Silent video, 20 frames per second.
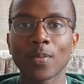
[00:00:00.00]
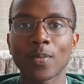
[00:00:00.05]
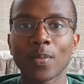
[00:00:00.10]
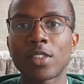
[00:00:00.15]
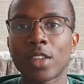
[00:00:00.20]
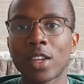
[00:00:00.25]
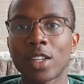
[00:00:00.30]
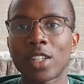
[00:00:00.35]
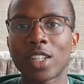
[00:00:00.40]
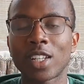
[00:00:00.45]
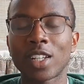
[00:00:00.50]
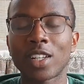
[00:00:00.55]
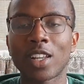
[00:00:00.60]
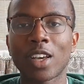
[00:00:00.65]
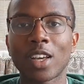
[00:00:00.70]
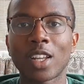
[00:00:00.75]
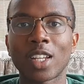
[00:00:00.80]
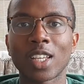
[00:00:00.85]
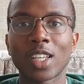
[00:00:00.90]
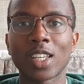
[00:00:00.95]
Third year
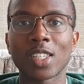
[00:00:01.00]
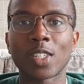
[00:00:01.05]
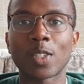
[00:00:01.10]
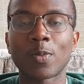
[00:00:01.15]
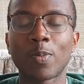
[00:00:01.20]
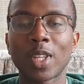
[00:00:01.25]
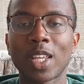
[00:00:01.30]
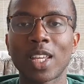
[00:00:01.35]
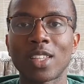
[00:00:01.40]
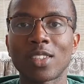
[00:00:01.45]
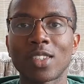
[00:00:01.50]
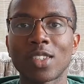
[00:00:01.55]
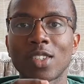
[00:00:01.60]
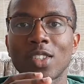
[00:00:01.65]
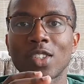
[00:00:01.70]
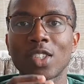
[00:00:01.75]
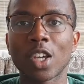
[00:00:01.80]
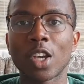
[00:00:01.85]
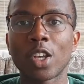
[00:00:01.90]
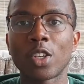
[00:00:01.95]
learning is split into
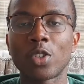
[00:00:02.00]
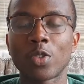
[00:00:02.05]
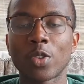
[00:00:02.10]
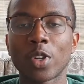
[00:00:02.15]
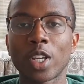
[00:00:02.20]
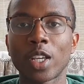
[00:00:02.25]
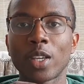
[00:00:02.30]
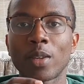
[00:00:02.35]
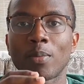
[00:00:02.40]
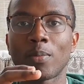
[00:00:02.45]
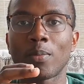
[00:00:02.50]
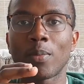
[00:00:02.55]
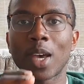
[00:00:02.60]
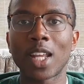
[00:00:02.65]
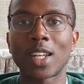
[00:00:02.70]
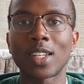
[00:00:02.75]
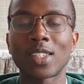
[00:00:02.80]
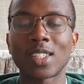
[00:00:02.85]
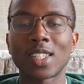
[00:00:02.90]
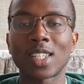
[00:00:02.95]
surgery,
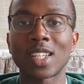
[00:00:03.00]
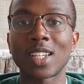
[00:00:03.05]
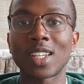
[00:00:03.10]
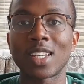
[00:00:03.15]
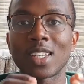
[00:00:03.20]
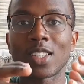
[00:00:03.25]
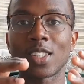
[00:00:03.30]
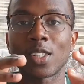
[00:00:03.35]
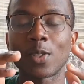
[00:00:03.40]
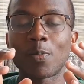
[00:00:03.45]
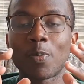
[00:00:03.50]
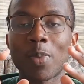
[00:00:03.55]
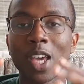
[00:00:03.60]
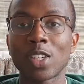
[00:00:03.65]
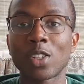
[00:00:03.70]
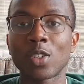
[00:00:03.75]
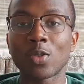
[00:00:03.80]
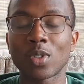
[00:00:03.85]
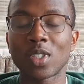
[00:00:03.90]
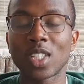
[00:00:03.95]
medicine, and
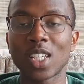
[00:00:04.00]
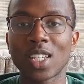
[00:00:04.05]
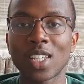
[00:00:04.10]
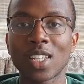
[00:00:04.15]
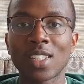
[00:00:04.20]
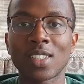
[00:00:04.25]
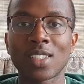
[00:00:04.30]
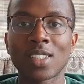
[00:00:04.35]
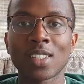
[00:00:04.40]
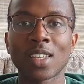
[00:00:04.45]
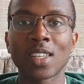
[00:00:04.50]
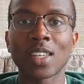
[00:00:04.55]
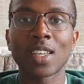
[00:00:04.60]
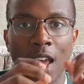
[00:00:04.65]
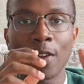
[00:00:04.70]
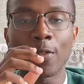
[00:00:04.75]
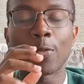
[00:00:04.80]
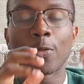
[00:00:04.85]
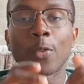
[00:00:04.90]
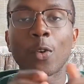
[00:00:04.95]
specialties.
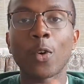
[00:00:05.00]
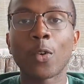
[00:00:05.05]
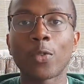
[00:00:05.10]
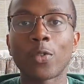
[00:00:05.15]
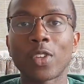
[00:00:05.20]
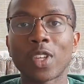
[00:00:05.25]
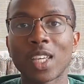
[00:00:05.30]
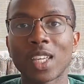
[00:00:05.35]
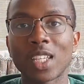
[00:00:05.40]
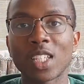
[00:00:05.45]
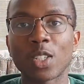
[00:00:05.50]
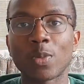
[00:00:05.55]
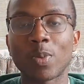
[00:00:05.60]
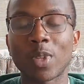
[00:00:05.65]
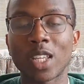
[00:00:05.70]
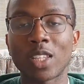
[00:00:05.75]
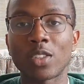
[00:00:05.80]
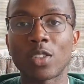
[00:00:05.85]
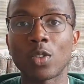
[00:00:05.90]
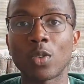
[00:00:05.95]
And fourth year is
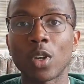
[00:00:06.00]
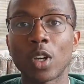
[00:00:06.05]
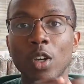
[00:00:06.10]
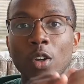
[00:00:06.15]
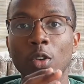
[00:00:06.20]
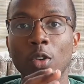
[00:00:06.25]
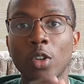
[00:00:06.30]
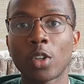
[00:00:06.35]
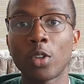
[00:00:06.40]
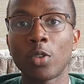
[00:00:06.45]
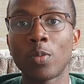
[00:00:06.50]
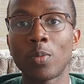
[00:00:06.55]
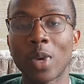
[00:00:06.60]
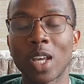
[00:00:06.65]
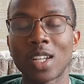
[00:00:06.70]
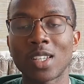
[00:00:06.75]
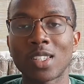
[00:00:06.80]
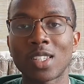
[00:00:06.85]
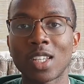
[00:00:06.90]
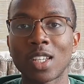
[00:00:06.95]
split into acute
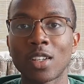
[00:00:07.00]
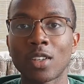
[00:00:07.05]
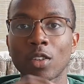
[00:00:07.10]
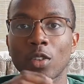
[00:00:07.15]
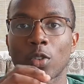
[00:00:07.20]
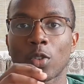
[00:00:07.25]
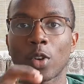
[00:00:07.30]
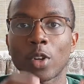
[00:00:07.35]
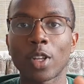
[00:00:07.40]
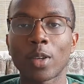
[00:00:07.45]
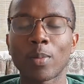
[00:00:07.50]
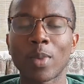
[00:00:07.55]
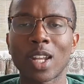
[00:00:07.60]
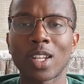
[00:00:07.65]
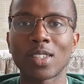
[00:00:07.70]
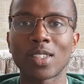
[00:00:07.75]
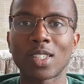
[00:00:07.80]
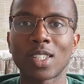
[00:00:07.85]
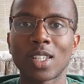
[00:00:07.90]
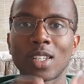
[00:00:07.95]
medicine, chronic
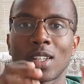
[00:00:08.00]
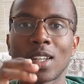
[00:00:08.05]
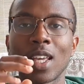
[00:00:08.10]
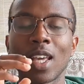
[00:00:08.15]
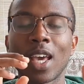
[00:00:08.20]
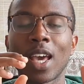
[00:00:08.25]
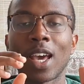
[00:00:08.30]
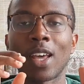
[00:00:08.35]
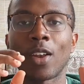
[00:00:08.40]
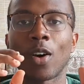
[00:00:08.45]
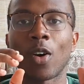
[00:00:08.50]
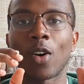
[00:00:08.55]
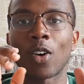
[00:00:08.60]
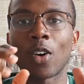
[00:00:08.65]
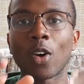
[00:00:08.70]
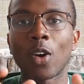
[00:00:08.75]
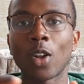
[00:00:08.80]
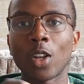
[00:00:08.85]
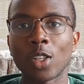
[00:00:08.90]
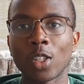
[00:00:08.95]
medicine, and
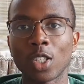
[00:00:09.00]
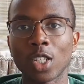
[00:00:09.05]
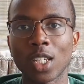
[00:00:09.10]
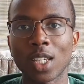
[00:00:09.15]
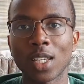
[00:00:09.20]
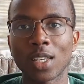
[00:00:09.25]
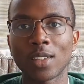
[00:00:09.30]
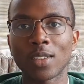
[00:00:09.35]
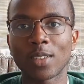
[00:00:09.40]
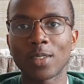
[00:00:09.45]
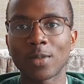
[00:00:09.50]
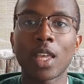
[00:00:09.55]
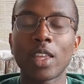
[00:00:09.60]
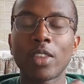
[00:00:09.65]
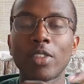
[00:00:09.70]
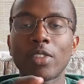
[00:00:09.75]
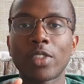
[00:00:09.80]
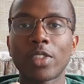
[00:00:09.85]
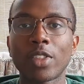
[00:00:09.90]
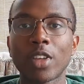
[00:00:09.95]
oncology.
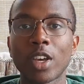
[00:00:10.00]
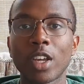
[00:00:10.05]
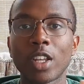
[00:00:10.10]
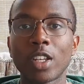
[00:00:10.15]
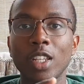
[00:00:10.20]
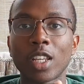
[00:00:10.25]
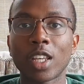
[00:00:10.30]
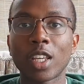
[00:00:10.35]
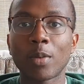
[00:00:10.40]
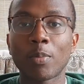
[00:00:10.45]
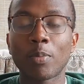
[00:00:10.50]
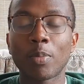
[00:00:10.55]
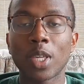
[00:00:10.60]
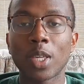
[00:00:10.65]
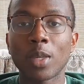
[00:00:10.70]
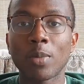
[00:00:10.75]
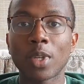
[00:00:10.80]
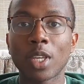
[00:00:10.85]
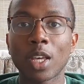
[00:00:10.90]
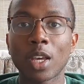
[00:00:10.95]
In third year,
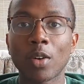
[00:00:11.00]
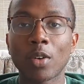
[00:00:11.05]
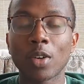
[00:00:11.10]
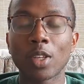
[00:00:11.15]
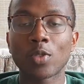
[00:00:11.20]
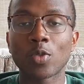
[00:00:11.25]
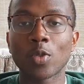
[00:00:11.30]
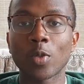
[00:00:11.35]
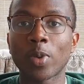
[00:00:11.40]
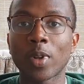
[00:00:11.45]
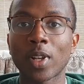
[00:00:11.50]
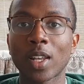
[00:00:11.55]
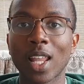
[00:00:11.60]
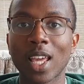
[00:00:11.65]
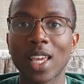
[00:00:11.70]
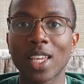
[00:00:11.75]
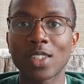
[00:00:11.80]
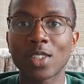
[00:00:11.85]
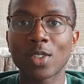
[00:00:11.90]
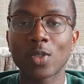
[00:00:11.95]
PBL is
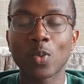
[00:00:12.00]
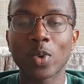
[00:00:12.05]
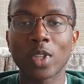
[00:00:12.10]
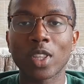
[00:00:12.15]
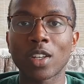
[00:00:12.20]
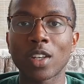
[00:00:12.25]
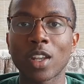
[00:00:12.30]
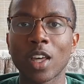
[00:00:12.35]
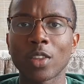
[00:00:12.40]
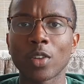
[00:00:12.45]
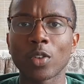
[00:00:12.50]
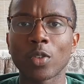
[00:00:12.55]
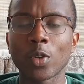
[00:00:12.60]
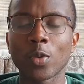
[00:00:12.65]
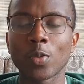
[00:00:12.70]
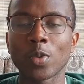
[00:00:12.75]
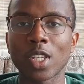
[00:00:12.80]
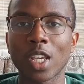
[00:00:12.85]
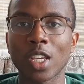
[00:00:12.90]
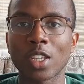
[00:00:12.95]
replaced with another
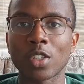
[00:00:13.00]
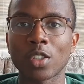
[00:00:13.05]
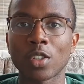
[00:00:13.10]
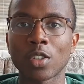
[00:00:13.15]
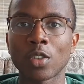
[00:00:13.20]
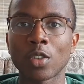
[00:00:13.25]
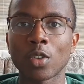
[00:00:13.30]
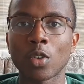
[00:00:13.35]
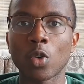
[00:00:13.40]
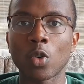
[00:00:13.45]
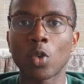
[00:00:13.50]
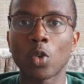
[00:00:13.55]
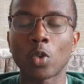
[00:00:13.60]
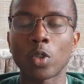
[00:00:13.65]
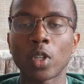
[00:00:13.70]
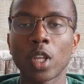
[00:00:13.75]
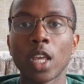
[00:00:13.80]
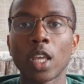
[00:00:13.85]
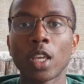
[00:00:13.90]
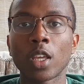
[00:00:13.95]
group session
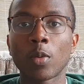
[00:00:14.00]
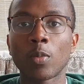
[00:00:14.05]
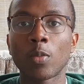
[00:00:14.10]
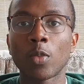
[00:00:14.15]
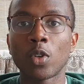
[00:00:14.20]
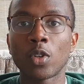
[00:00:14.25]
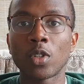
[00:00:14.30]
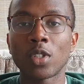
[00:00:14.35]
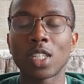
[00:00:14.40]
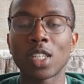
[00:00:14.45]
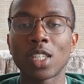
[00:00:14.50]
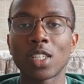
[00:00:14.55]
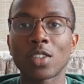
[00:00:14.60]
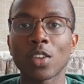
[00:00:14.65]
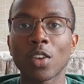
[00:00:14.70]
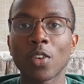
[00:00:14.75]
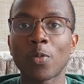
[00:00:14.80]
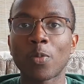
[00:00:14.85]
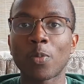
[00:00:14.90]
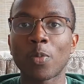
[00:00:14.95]
called Communities
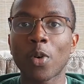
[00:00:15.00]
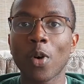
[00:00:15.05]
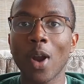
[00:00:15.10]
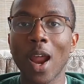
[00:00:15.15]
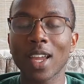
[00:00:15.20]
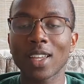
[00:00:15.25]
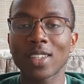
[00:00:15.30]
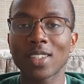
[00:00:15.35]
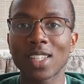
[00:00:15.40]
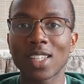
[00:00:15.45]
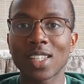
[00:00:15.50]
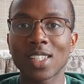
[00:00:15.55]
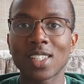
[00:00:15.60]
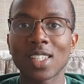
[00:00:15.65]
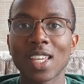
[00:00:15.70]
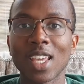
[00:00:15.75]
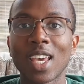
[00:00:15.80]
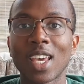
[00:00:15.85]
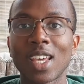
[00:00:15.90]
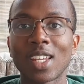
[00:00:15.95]
of Practice,
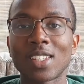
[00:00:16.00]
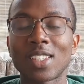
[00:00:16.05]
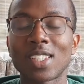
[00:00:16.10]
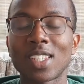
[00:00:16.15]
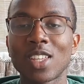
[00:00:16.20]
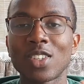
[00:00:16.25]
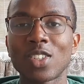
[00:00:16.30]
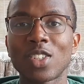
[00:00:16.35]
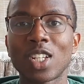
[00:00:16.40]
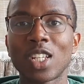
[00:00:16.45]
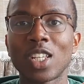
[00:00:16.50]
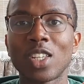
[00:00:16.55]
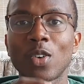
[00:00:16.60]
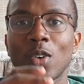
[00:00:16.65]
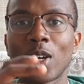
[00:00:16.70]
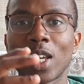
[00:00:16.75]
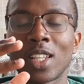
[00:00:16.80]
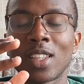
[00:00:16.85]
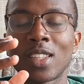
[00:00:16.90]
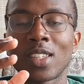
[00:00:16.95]
and essentially
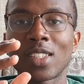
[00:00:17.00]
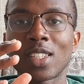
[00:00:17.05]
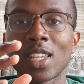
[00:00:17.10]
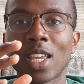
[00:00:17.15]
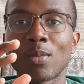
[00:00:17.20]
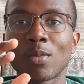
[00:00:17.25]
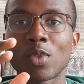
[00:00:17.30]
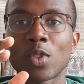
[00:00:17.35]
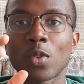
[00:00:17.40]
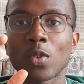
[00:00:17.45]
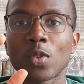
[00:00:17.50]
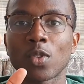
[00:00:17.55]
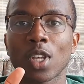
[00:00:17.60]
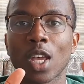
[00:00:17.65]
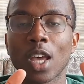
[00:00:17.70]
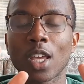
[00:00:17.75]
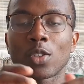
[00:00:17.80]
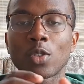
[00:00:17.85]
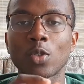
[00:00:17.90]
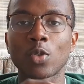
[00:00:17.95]
you're in the same sort of
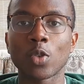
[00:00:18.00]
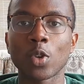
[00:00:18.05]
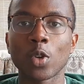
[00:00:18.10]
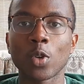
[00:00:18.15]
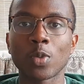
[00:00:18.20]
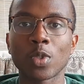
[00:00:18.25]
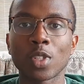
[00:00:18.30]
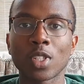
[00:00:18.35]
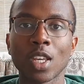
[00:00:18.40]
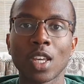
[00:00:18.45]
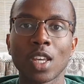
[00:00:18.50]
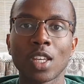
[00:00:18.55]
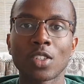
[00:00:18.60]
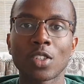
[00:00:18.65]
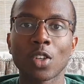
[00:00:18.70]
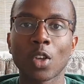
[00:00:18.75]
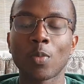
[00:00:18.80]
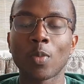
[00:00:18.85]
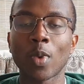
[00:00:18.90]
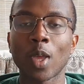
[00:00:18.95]
size groups,
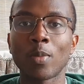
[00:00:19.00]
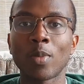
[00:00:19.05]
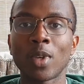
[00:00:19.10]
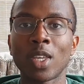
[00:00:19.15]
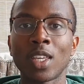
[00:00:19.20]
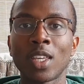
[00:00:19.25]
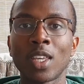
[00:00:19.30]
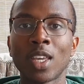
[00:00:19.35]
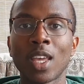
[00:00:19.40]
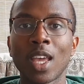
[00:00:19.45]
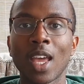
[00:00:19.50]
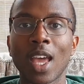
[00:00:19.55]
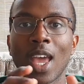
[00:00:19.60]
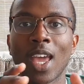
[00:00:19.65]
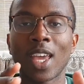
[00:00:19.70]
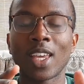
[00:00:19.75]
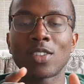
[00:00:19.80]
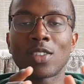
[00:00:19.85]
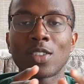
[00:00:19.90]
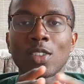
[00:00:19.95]
so maybe
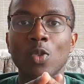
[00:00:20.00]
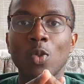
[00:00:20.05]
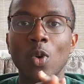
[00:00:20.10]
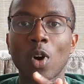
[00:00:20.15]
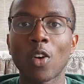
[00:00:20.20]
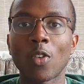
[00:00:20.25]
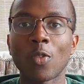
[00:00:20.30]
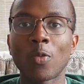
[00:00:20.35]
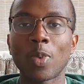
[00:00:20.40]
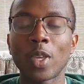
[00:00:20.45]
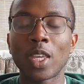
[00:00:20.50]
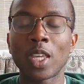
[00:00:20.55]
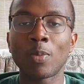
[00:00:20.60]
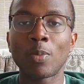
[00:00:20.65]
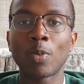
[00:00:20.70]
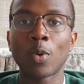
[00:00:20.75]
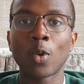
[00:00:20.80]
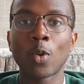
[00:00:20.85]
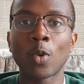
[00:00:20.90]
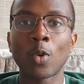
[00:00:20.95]
8 to 12
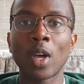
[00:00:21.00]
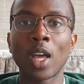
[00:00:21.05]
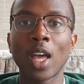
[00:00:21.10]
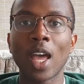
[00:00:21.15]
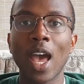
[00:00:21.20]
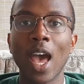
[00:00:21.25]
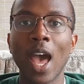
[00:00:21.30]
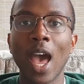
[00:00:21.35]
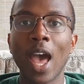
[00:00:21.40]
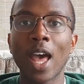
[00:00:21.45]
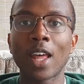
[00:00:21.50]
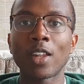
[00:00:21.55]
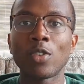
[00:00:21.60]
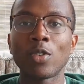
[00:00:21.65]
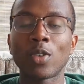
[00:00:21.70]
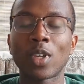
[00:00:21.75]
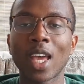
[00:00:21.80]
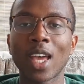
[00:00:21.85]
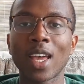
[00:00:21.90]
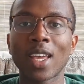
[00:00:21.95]
people, and you
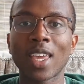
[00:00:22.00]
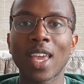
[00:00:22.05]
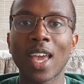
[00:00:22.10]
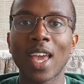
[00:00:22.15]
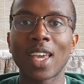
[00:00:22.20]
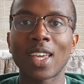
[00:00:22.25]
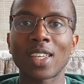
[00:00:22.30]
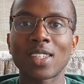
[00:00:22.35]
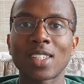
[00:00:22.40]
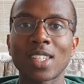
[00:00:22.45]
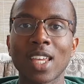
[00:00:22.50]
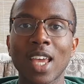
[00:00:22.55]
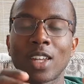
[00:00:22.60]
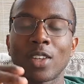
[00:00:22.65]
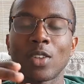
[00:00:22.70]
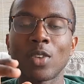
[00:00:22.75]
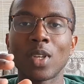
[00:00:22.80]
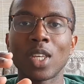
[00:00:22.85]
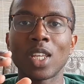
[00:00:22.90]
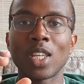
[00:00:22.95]
get a case
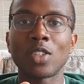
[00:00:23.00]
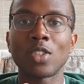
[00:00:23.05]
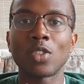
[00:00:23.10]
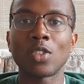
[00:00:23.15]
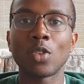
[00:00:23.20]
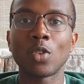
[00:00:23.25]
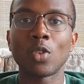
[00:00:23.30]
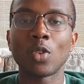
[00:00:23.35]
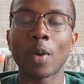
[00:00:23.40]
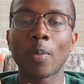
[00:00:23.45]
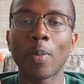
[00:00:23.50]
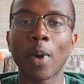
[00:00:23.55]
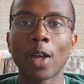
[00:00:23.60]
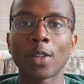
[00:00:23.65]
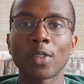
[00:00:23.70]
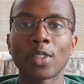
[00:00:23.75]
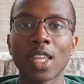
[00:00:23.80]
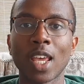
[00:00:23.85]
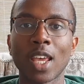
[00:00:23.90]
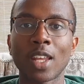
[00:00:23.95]
and you each do
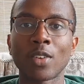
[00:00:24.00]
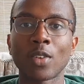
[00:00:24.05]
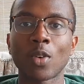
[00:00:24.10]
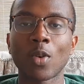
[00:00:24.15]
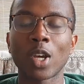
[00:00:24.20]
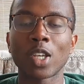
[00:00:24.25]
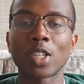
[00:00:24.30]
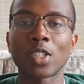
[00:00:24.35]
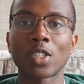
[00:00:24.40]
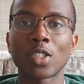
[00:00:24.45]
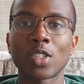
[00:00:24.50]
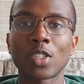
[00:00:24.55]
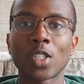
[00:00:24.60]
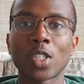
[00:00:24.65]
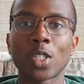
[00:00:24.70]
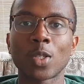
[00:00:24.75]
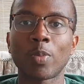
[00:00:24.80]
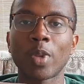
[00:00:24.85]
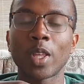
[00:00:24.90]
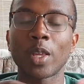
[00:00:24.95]
about 10 questions
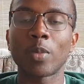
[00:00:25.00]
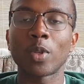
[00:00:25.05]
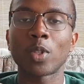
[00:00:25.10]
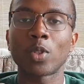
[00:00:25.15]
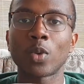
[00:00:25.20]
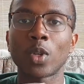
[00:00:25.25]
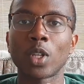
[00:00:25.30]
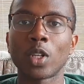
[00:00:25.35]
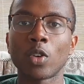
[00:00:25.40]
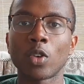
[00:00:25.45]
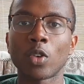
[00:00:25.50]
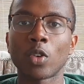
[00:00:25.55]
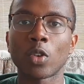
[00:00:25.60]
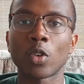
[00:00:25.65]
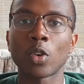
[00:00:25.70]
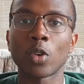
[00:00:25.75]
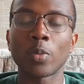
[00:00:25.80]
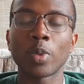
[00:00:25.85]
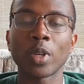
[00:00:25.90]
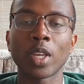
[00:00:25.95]
split between your
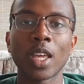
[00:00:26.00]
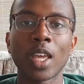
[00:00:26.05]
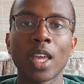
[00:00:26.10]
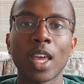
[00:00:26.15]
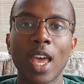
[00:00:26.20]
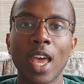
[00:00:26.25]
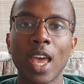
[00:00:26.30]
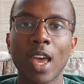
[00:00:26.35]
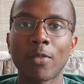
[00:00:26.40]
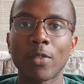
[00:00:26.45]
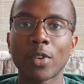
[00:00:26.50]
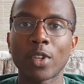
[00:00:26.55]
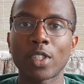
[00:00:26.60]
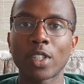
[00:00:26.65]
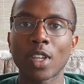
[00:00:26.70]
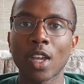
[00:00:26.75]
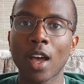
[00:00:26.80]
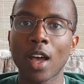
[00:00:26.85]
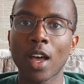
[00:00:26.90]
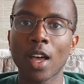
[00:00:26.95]
group every
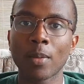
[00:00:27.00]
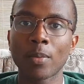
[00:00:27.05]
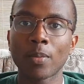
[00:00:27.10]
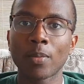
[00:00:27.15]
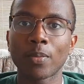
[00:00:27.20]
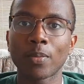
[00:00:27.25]
time.